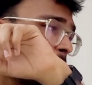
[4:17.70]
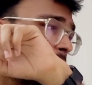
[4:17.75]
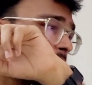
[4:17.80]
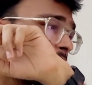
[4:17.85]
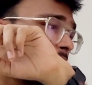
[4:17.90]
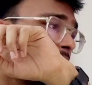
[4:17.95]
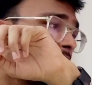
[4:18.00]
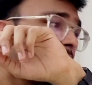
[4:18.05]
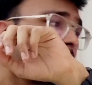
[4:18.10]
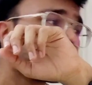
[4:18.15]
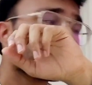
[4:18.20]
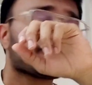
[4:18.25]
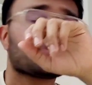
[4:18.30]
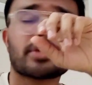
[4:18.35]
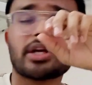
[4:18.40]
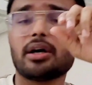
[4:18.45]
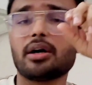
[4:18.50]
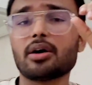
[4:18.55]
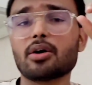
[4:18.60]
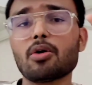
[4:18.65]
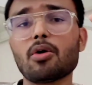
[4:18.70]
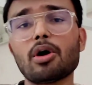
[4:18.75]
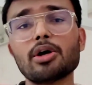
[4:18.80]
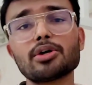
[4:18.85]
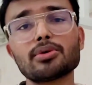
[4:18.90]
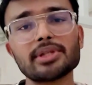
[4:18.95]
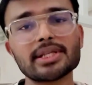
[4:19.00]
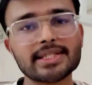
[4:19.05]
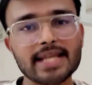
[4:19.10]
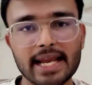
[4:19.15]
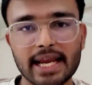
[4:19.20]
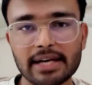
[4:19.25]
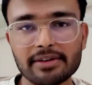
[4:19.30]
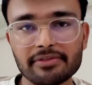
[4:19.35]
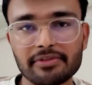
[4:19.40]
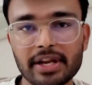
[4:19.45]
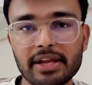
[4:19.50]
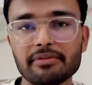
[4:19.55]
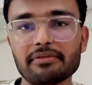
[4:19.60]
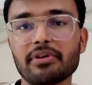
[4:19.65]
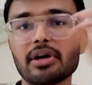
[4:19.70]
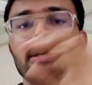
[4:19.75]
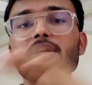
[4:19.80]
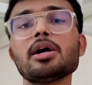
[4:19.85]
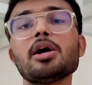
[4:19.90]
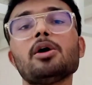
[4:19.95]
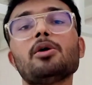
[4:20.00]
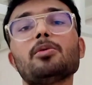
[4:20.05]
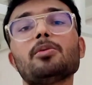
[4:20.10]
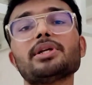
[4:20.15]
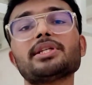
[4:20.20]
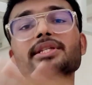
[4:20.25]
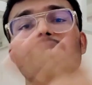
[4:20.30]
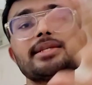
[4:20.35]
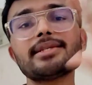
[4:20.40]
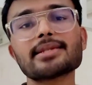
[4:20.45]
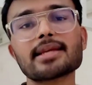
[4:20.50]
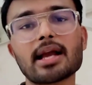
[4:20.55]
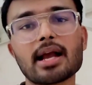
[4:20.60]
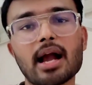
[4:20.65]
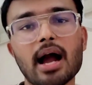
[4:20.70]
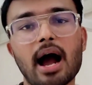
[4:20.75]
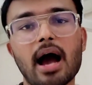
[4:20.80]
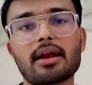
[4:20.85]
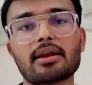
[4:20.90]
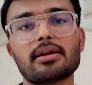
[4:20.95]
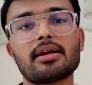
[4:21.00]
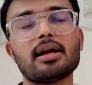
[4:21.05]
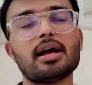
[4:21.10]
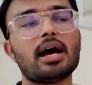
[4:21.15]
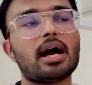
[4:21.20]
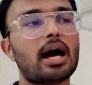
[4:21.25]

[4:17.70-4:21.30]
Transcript: quickly go on to the second framework, which is CAR.